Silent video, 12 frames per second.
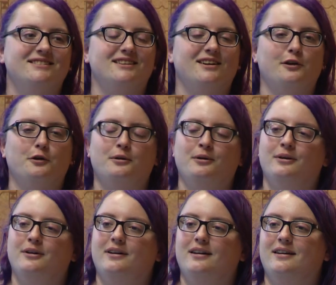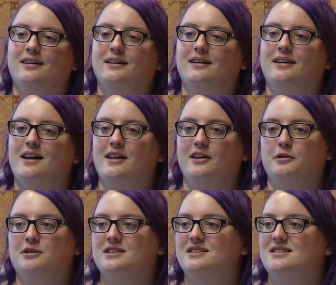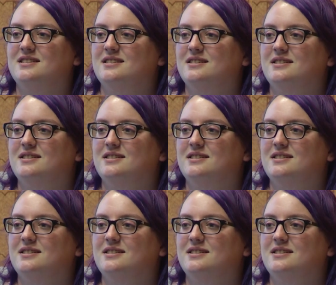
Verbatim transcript: so, any other questions?